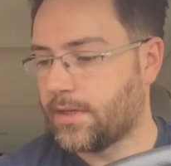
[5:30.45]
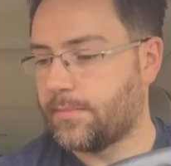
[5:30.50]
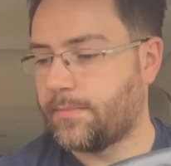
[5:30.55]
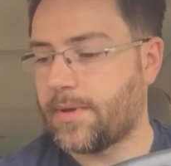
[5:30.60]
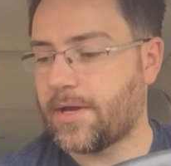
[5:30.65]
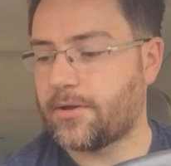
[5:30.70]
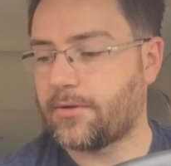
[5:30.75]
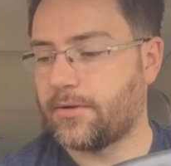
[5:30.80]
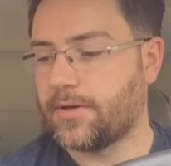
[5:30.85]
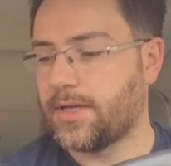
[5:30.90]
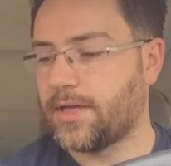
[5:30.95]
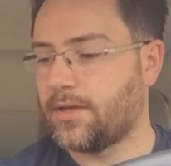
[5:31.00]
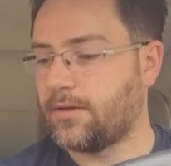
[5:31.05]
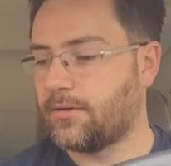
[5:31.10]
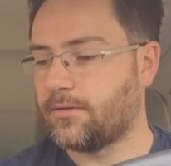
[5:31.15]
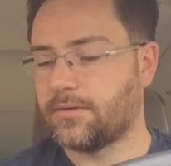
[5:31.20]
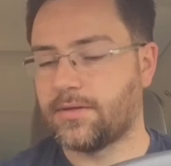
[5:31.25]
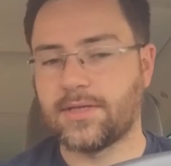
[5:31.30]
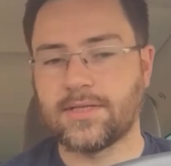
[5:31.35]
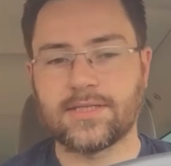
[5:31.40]
Back on
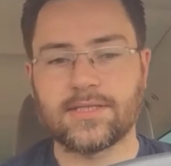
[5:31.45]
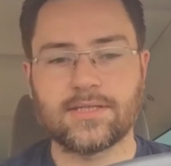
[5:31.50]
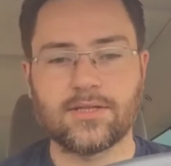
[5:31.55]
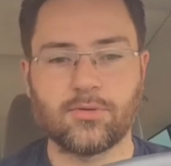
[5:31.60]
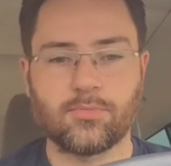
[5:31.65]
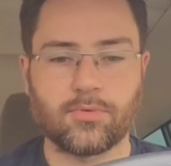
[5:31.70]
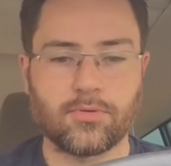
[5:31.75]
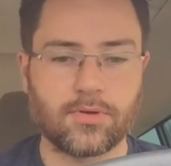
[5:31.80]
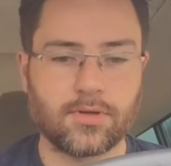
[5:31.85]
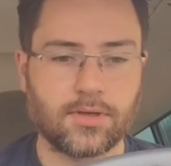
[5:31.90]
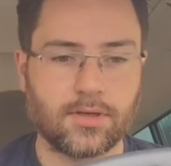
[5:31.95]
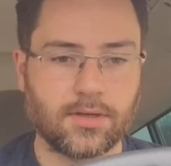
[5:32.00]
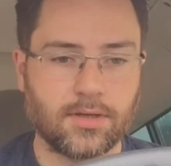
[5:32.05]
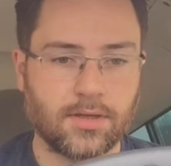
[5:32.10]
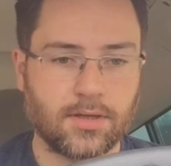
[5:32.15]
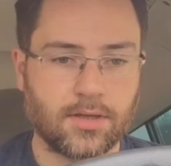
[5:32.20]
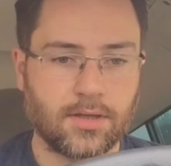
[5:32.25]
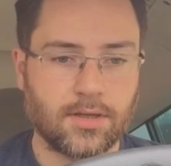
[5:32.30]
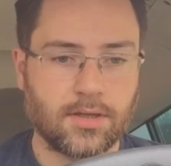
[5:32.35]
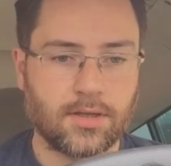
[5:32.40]
econ because there's no point.
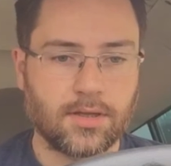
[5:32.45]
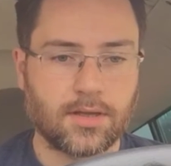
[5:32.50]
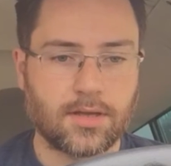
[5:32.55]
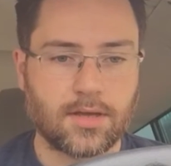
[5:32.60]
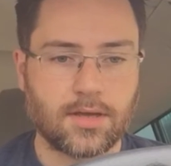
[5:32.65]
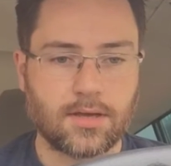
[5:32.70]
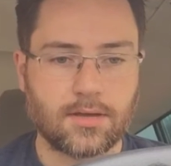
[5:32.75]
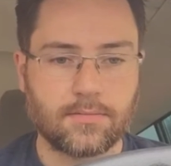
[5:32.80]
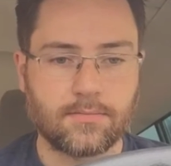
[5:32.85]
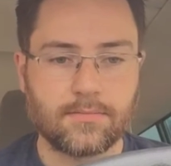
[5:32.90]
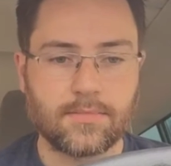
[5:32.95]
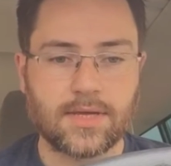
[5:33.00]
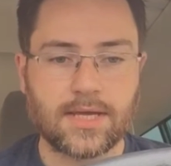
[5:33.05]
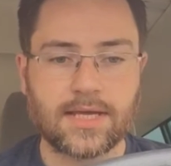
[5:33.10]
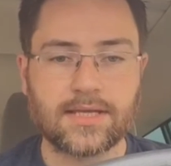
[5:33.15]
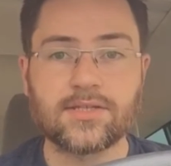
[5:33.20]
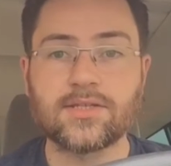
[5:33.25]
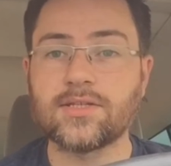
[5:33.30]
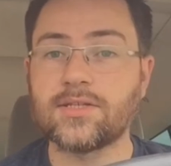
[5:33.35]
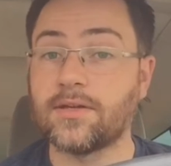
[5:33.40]
It
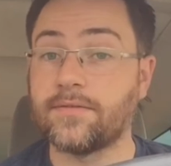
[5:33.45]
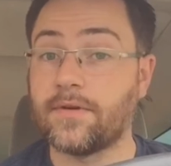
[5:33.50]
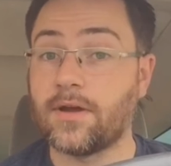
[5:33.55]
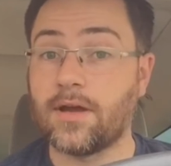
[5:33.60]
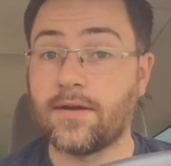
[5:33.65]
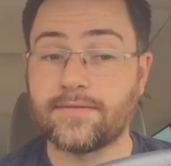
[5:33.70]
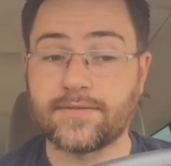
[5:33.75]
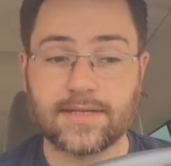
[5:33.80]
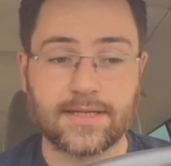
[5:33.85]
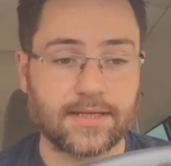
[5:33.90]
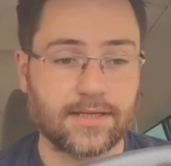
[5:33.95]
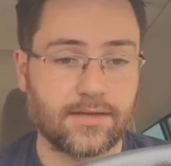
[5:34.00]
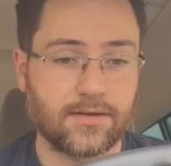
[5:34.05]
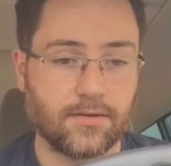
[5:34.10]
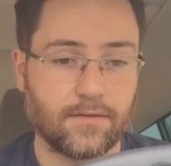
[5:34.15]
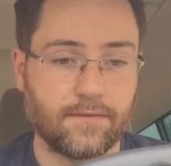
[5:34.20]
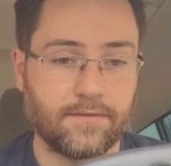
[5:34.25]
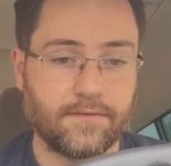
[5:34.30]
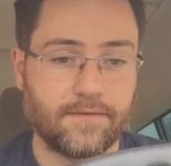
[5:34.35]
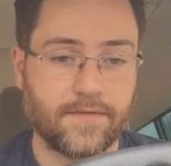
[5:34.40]
has just over a half tank
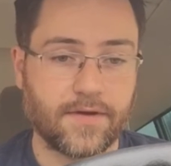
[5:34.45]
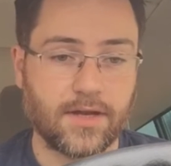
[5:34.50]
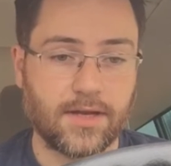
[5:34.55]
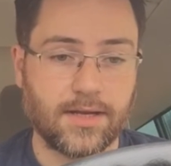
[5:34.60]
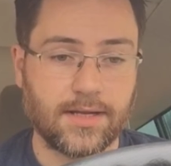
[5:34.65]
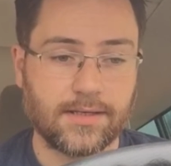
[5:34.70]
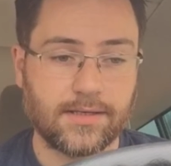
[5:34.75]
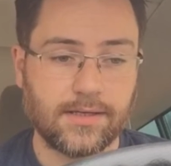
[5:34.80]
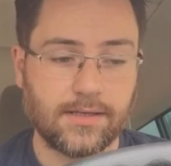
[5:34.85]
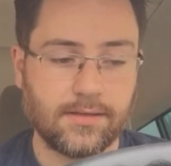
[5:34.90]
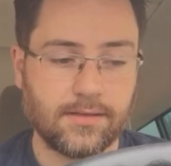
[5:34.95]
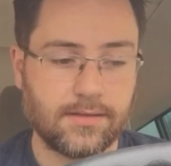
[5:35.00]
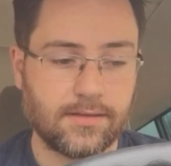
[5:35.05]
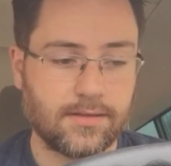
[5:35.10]
of unleaded.